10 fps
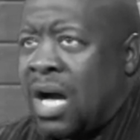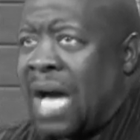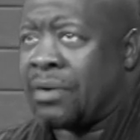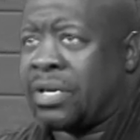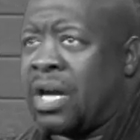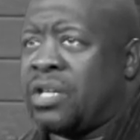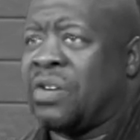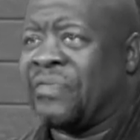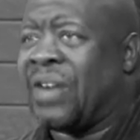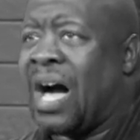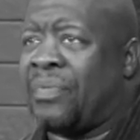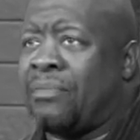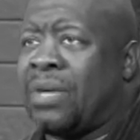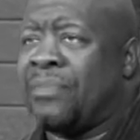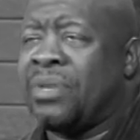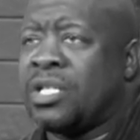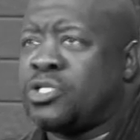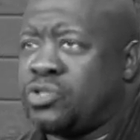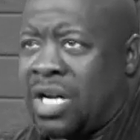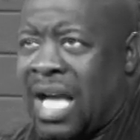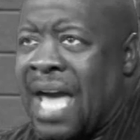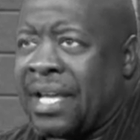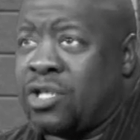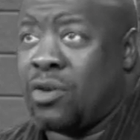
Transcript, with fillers: I don't care. Your father may be a drug addict.